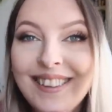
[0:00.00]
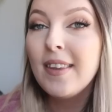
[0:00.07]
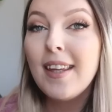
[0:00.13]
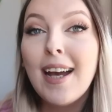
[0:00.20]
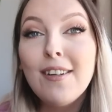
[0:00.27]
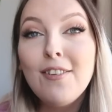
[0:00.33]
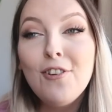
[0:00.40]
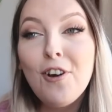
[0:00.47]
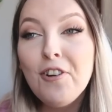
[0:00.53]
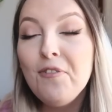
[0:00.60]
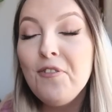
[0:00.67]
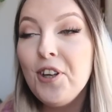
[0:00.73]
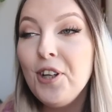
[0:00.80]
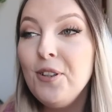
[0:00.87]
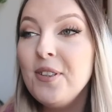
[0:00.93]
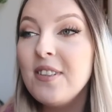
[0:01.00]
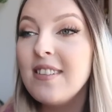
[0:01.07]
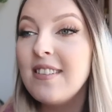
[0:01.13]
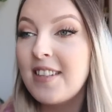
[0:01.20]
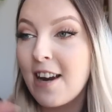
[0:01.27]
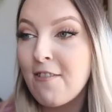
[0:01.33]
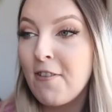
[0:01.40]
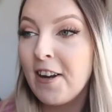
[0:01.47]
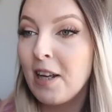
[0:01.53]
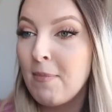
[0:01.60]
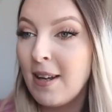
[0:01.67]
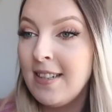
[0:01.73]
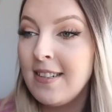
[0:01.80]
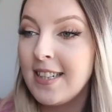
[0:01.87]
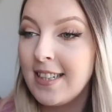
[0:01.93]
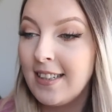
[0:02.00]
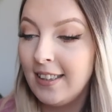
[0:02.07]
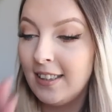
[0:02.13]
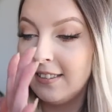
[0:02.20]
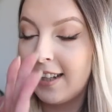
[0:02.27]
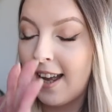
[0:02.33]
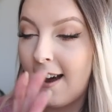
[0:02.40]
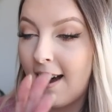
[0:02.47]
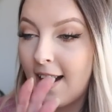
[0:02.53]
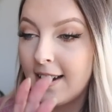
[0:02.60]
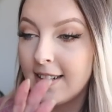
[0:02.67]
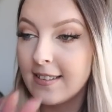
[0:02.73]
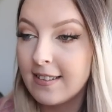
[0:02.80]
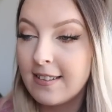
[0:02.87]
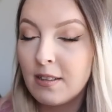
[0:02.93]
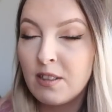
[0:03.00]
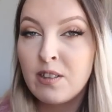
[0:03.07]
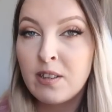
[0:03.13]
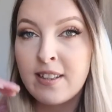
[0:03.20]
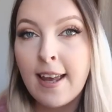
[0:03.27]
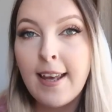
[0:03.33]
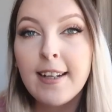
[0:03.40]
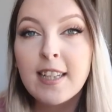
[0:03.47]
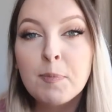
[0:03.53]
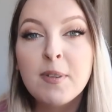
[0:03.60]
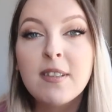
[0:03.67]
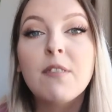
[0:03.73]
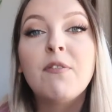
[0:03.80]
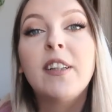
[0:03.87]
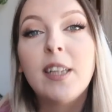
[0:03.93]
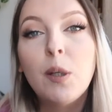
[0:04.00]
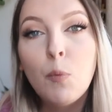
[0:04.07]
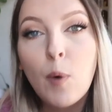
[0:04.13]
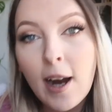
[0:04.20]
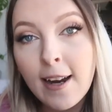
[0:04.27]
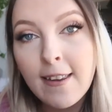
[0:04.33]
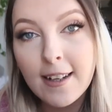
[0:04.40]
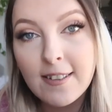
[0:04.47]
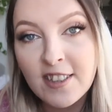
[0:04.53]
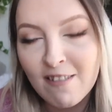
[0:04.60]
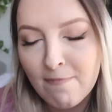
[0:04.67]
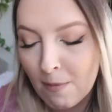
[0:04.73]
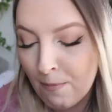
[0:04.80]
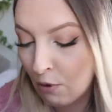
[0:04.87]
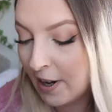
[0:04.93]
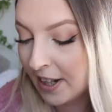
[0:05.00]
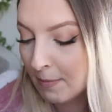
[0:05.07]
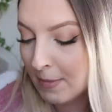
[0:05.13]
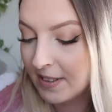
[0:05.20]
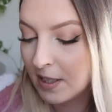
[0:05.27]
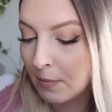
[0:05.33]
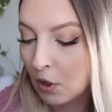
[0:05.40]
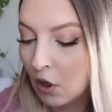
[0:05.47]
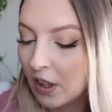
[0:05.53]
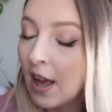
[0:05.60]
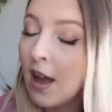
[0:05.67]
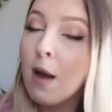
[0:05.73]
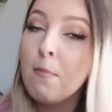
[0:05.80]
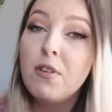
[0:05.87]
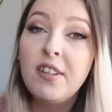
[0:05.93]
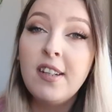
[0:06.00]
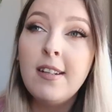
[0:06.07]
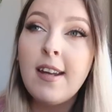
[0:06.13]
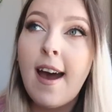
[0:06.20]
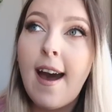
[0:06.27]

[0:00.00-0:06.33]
They had none of those staff recommended little cards saying specifically why that staff member recommends the book, but they did